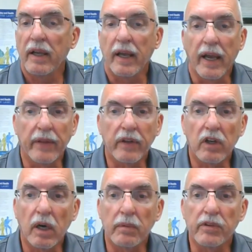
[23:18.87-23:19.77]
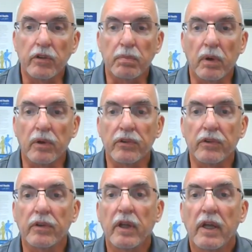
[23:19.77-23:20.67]
and the garbage
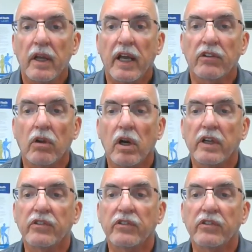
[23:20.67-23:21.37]
disposal as long